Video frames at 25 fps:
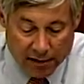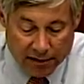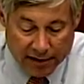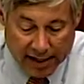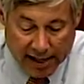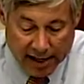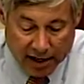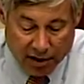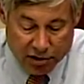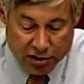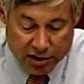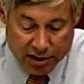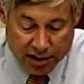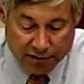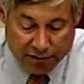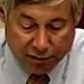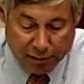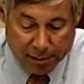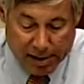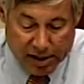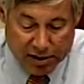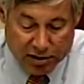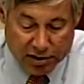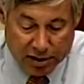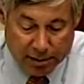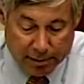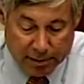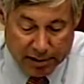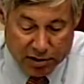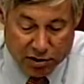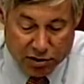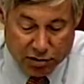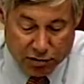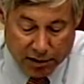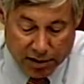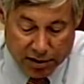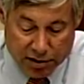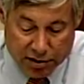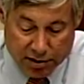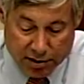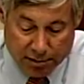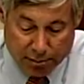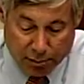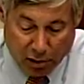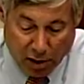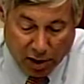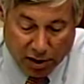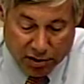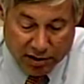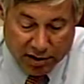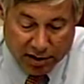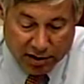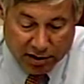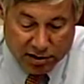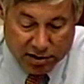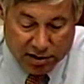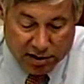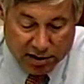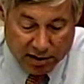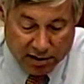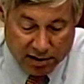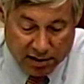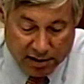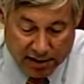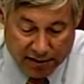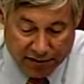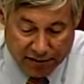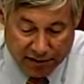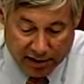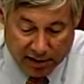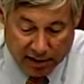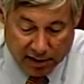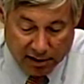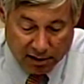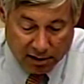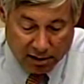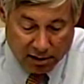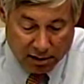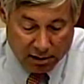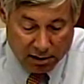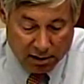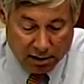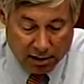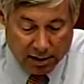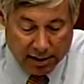The Energy Information Administration projects significant